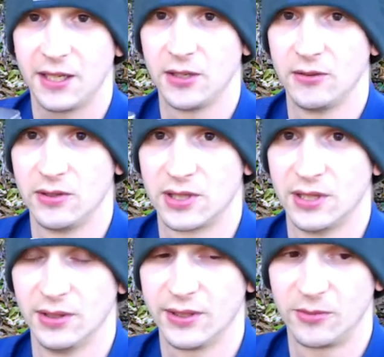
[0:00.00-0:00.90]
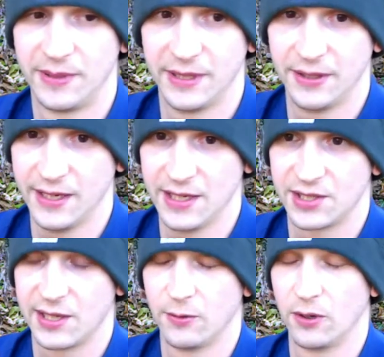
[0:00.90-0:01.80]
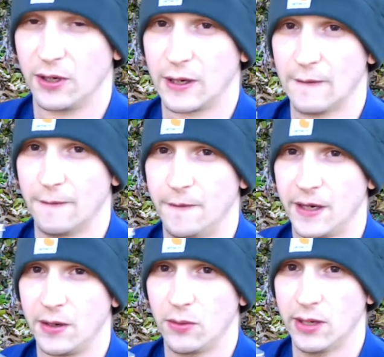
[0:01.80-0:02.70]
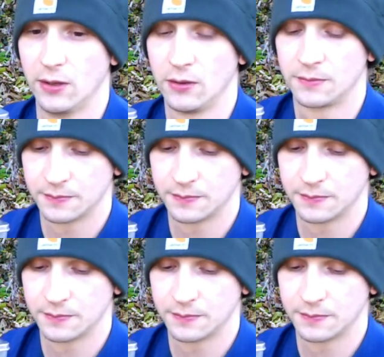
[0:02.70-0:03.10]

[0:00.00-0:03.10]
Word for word: use a little bit of these. They work very well.